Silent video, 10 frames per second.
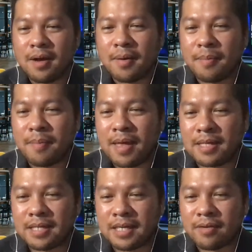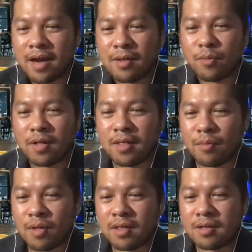mentee, right,
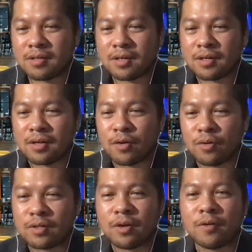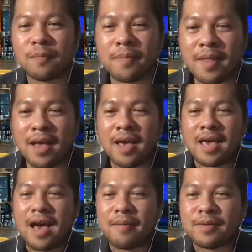with certain codes. So
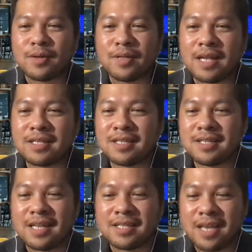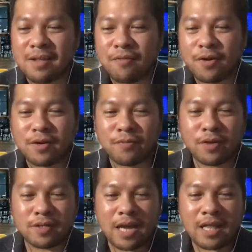yeah, so that's it
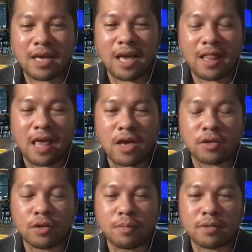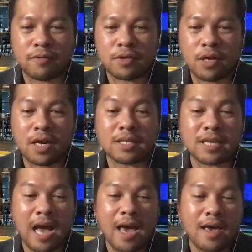for tonight. Again, thank you so much for joining us,
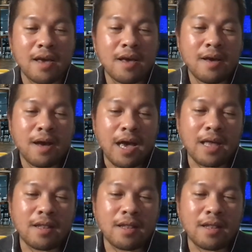Kai. And